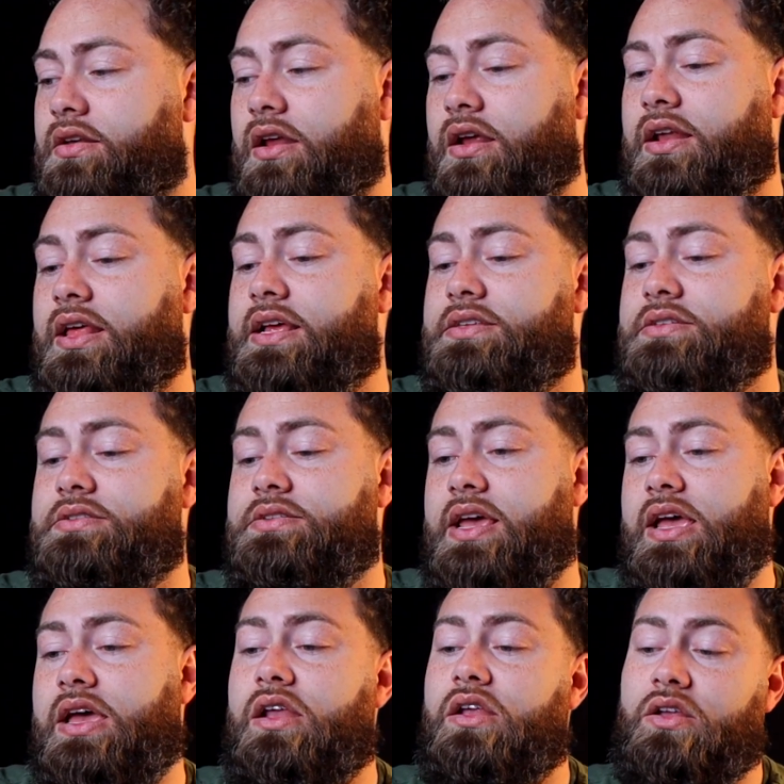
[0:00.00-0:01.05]
Now let's
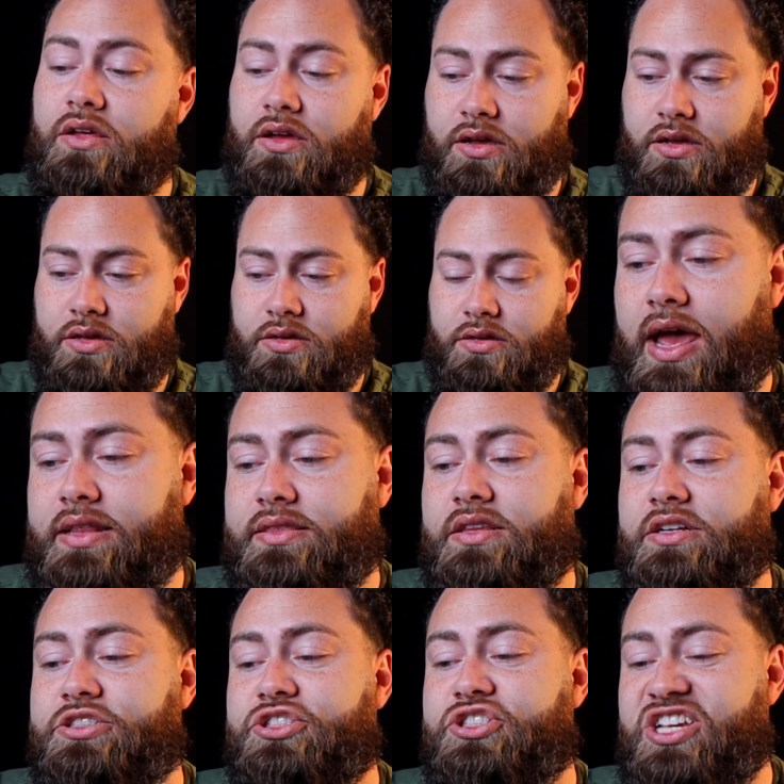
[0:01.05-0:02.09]
take a look at
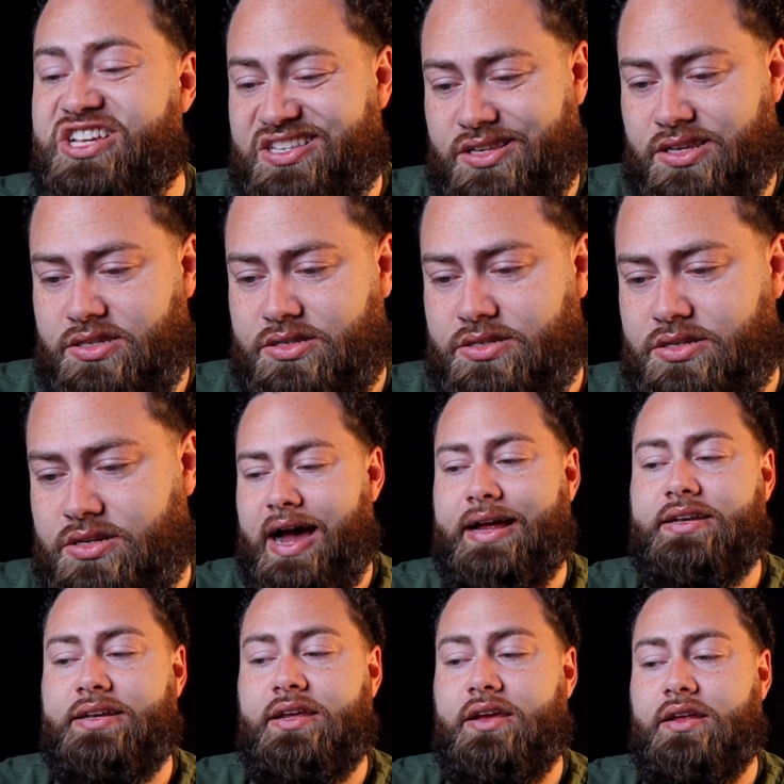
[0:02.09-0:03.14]
the Jesus I
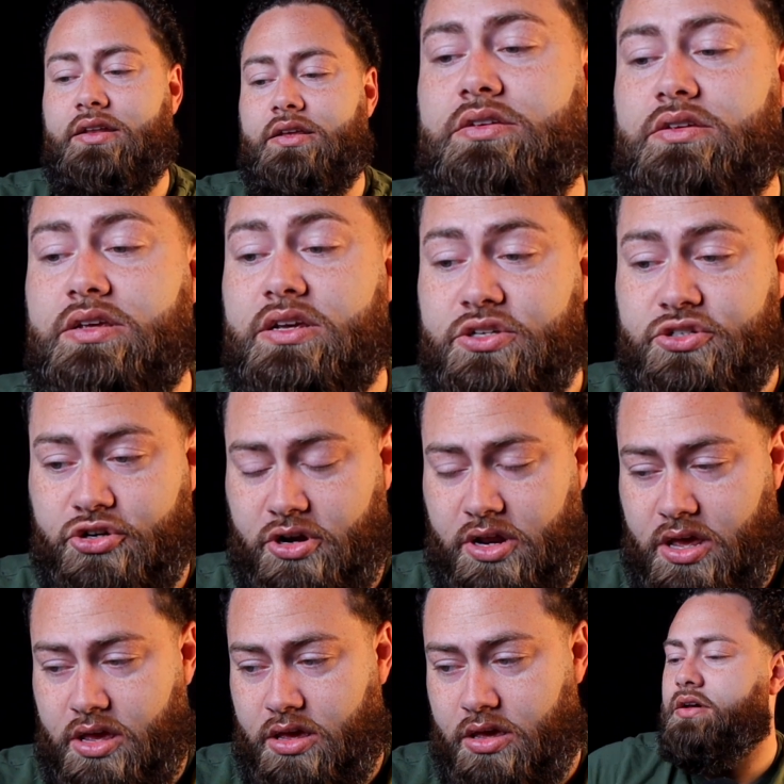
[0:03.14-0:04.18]
did yesterday.